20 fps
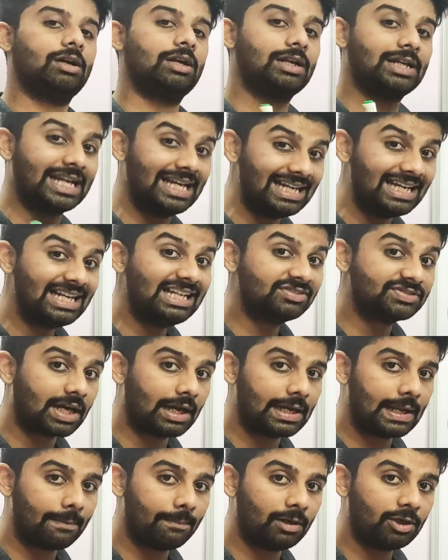kidney is
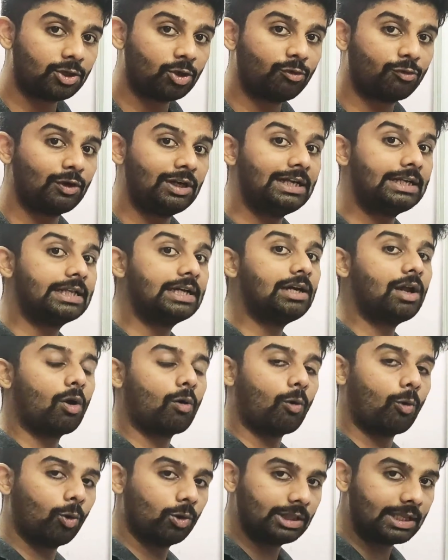unable to filter
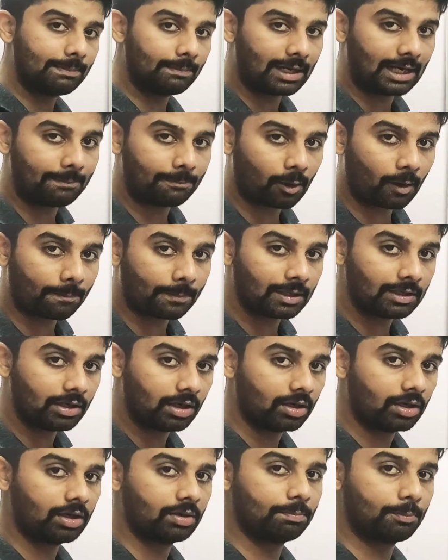all the blood
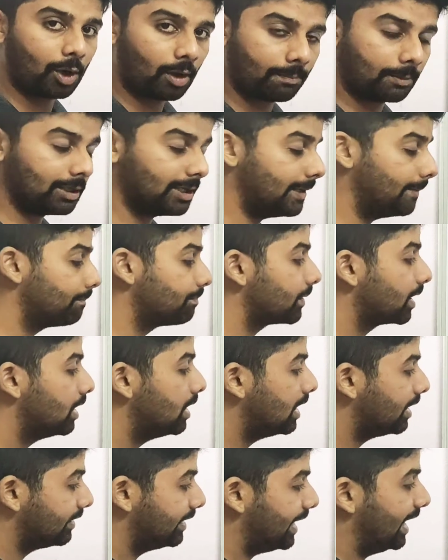properly.
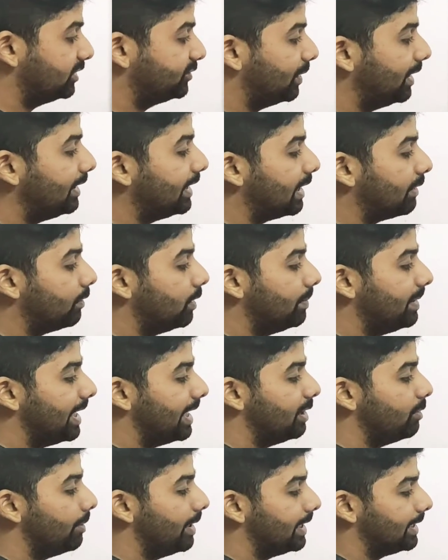That's why there will be
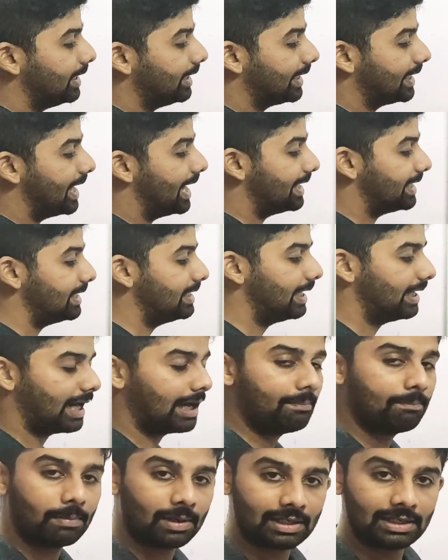elevated creatinine
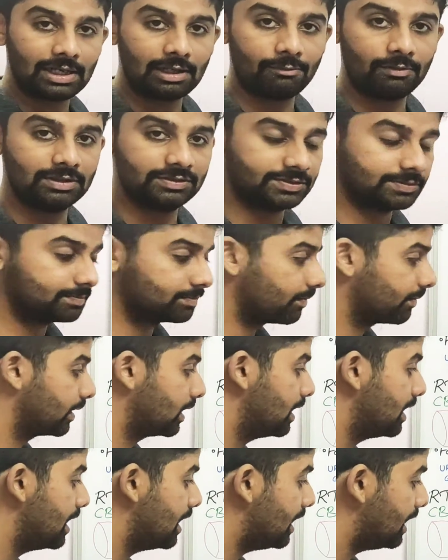and burn levels.
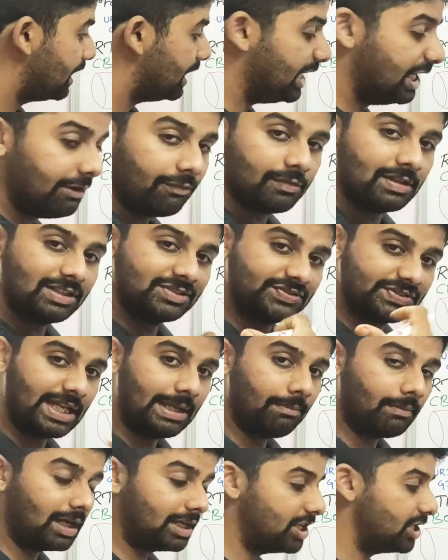If the
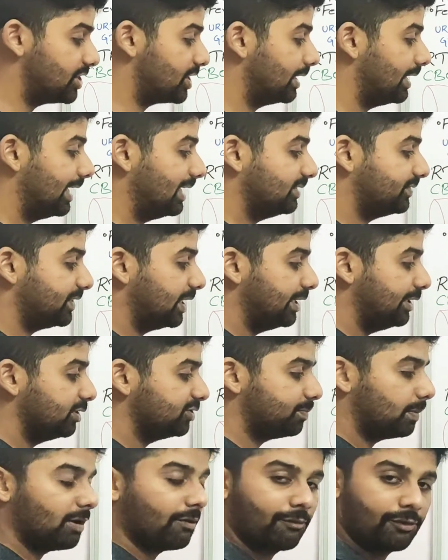same condition, that is reduced
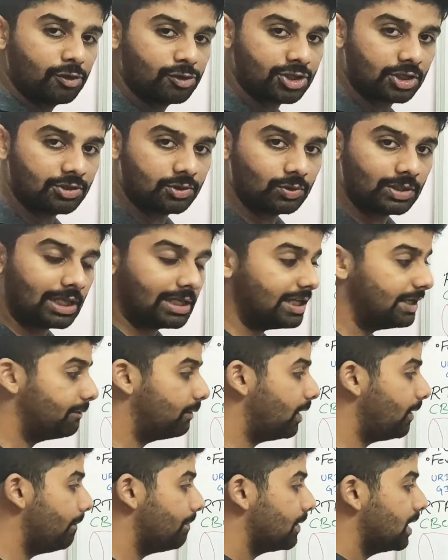perfusion to the
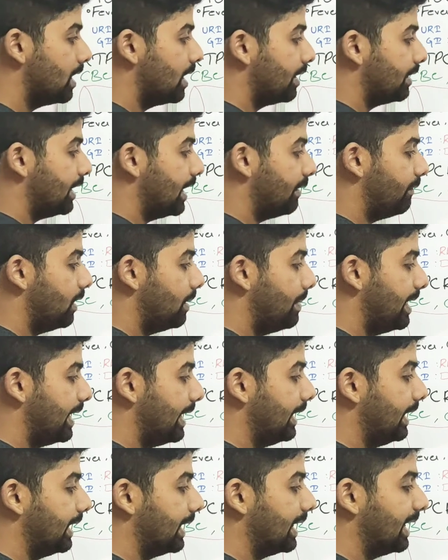liver, there will be
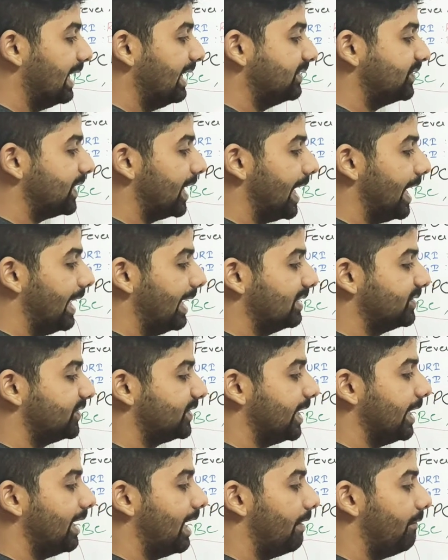increased AST
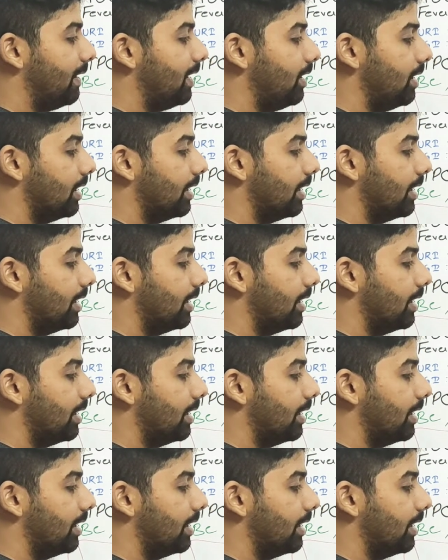level,